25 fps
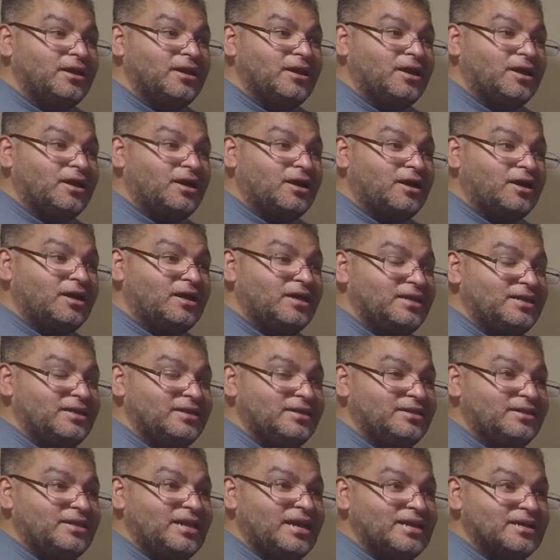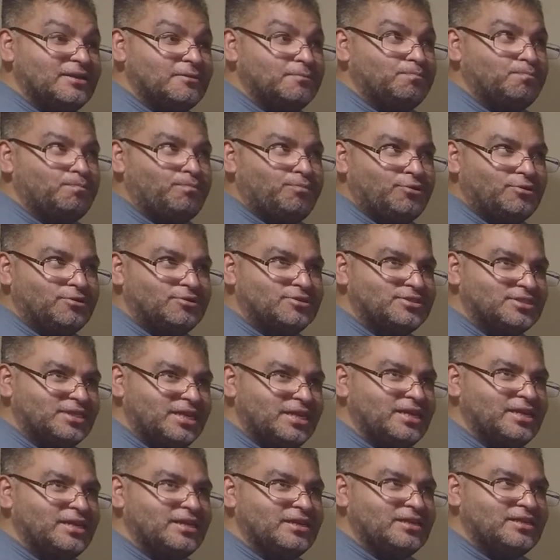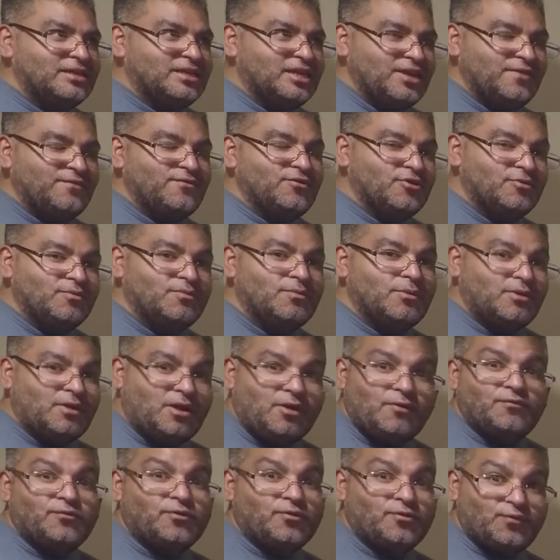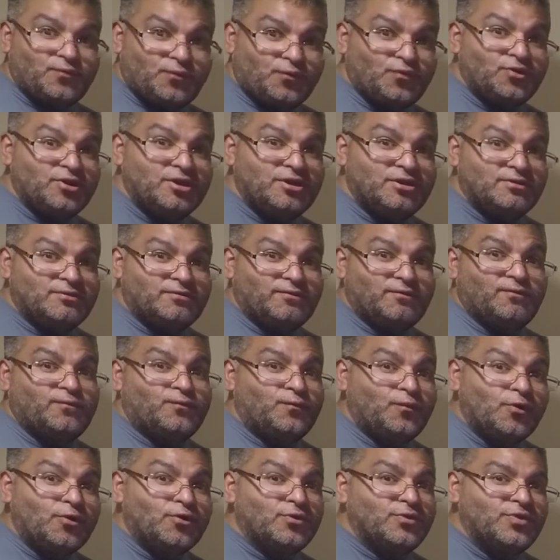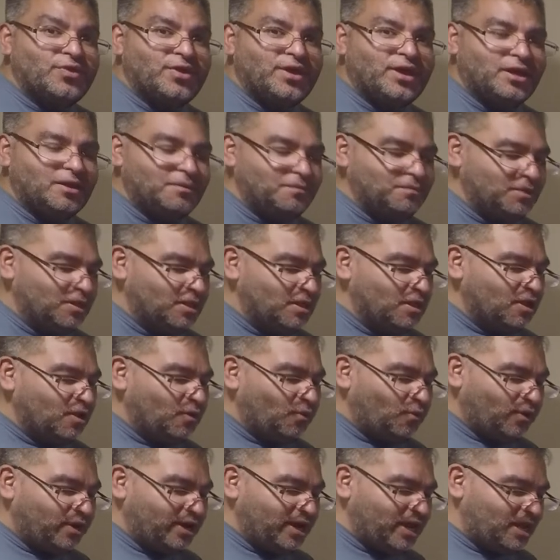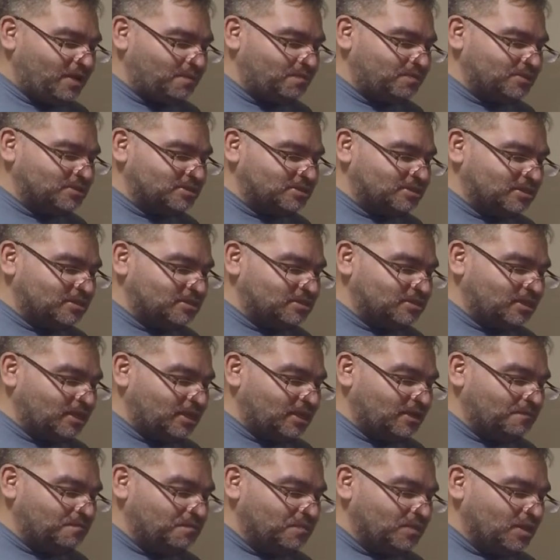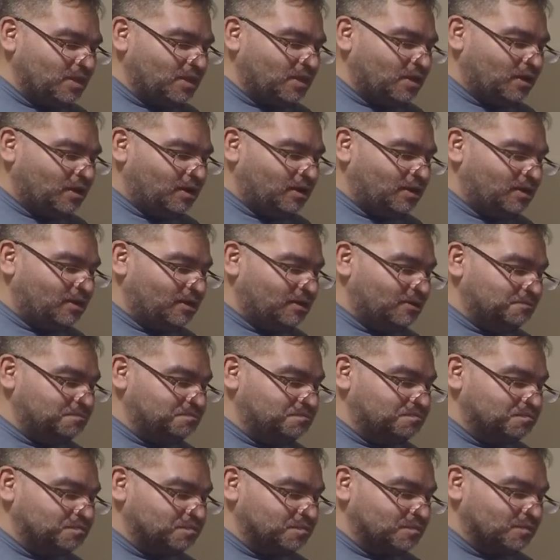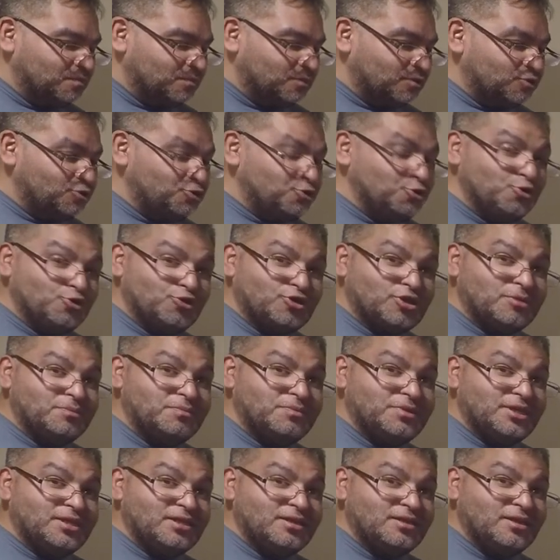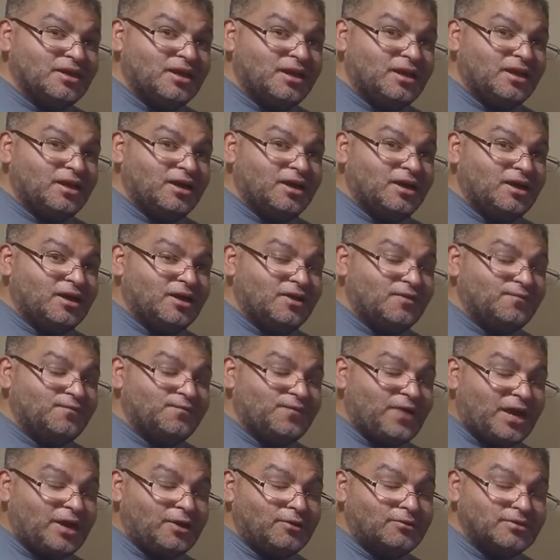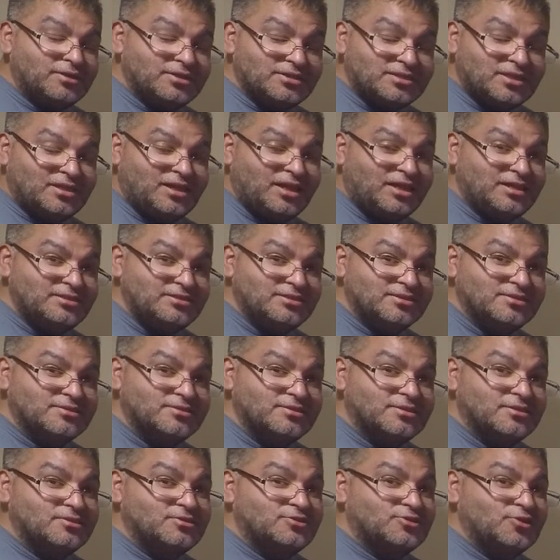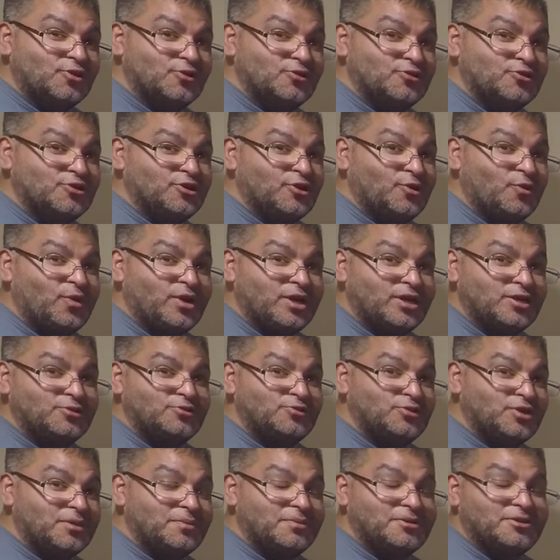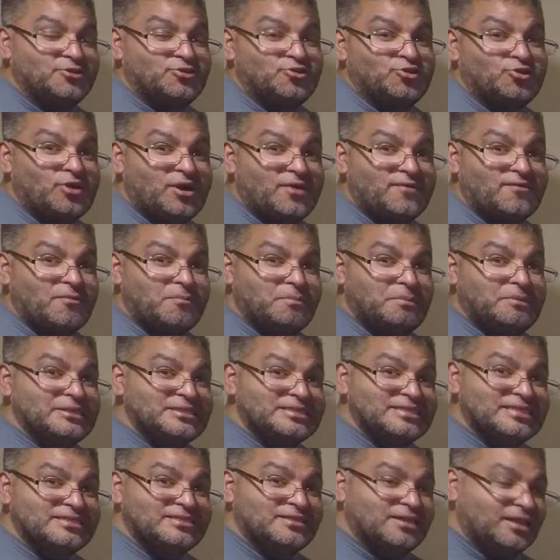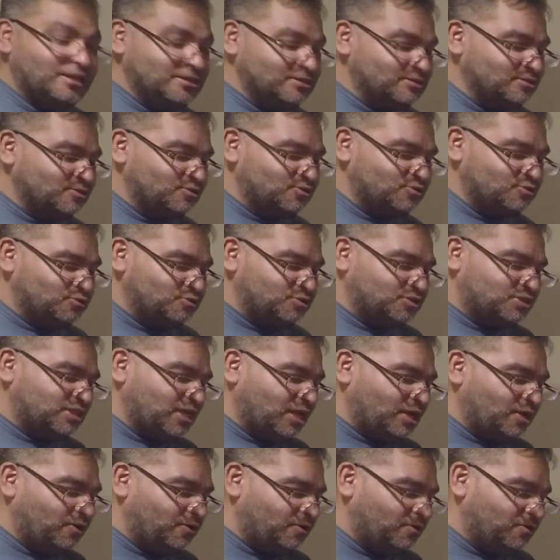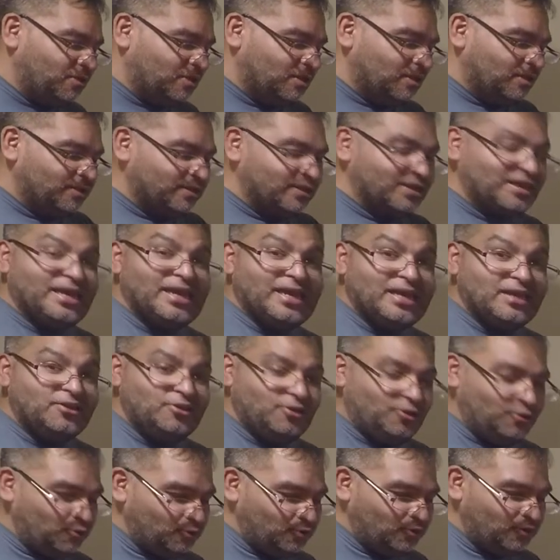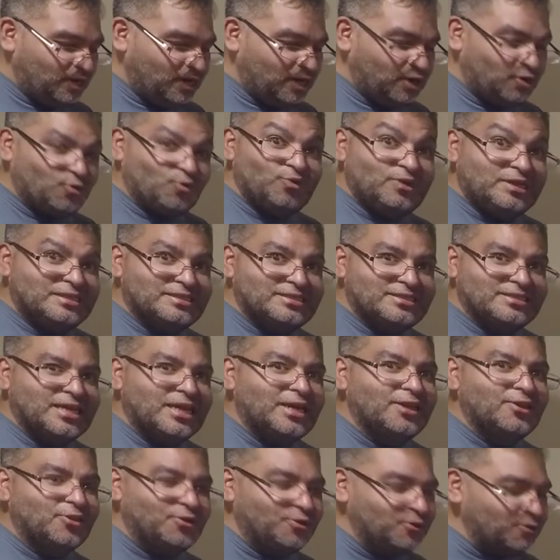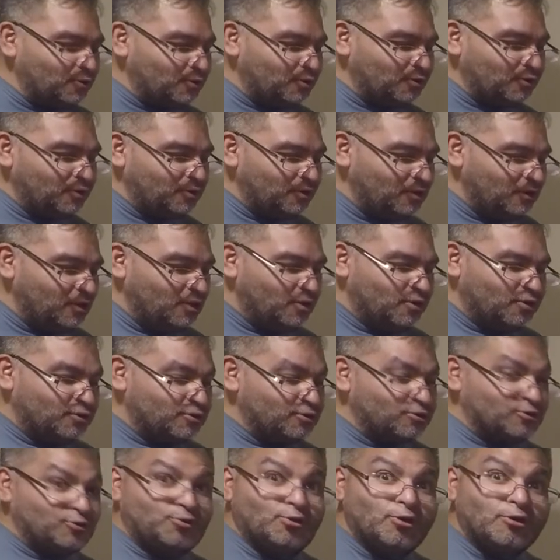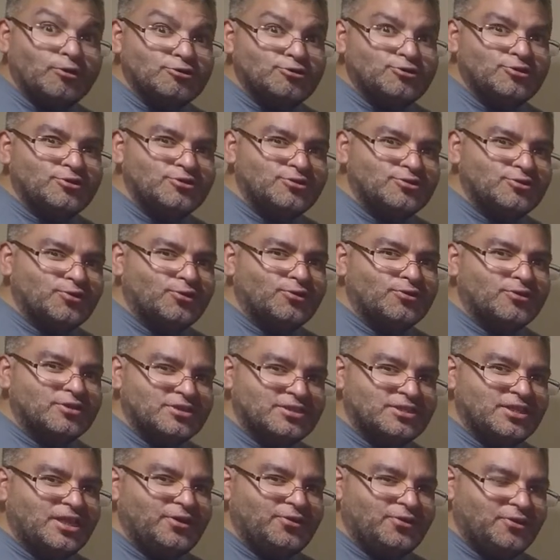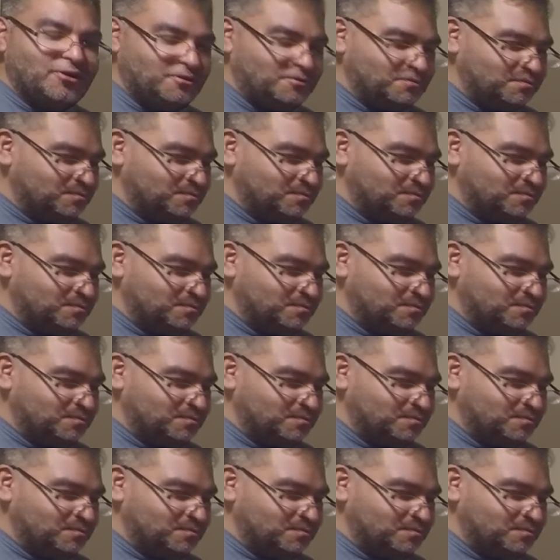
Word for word: and not per se giving them out for free for them, what happens is that you can be filed as a license. So you don't want to do that because you don't have a business license to sell candy. You're not a reseller or a grocery store, etc.